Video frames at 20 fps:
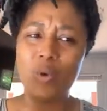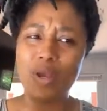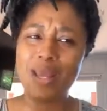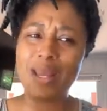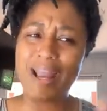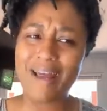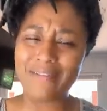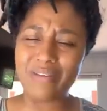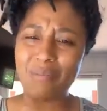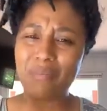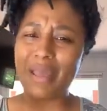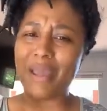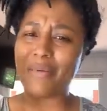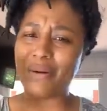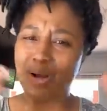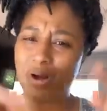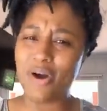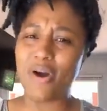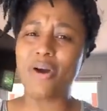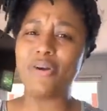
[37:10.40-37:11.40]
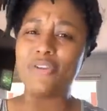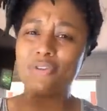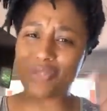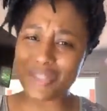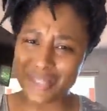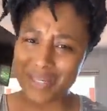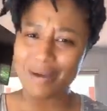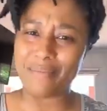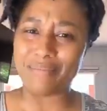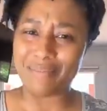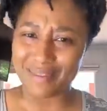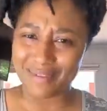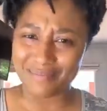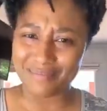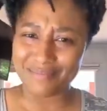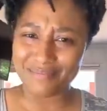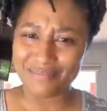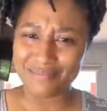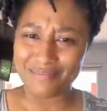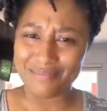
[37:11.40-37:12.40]
we have to be able to call you
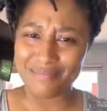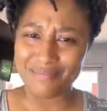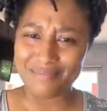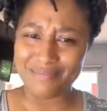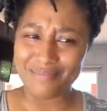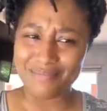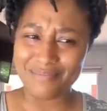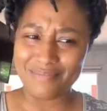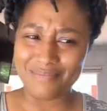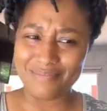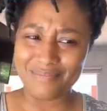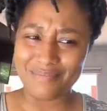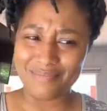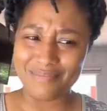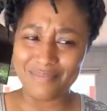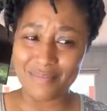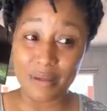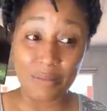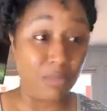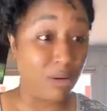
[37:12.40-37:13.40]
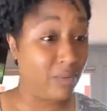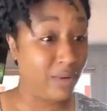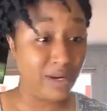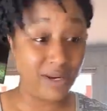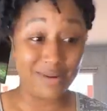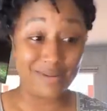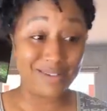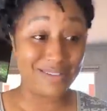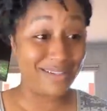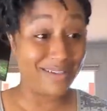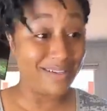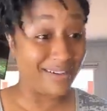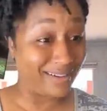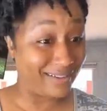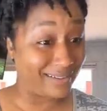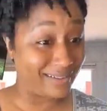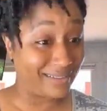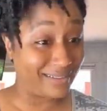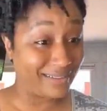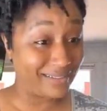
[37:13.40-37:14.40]
something. But we don't see
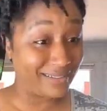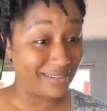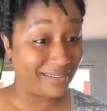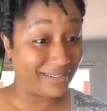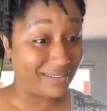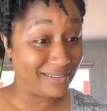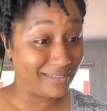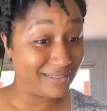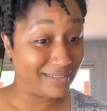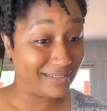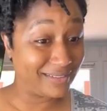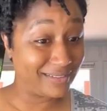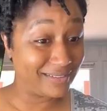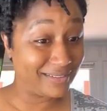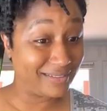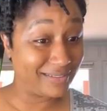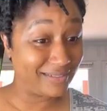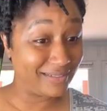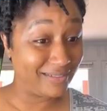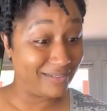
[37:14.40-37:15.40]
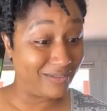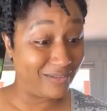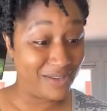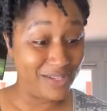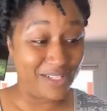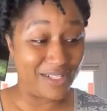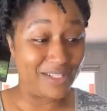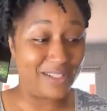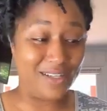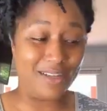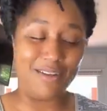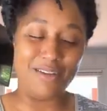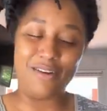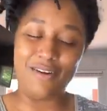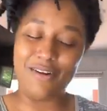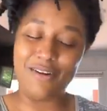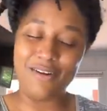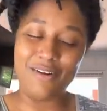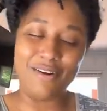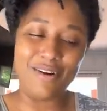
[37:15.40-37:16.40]
color. We just see
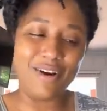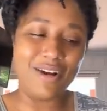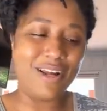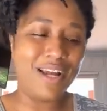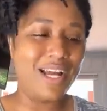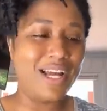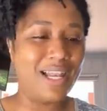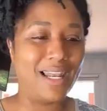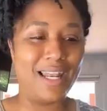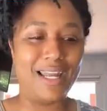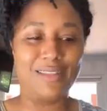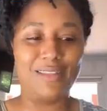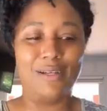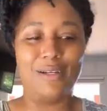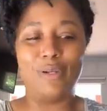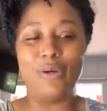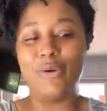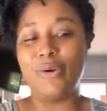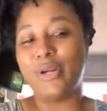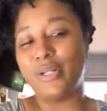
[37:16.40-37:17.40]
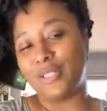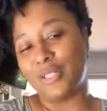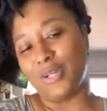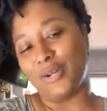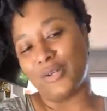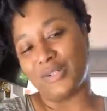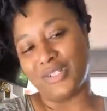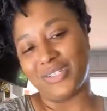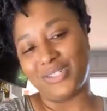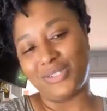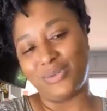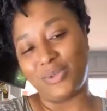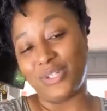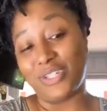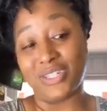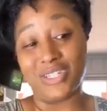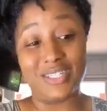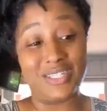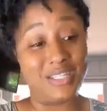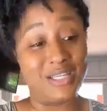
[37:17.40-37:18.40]
the heart like the Lord taught us.
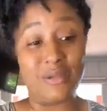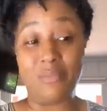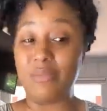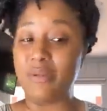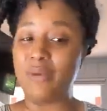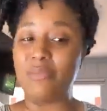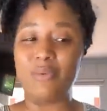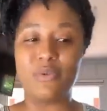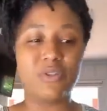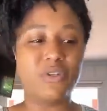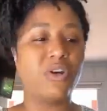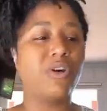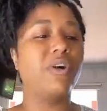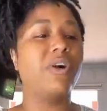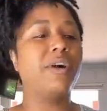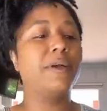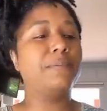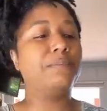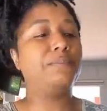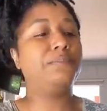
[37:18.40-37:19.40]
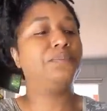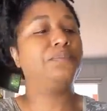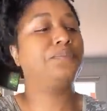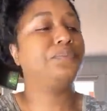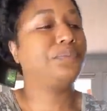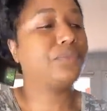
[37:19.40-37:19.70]
We just see people's heart.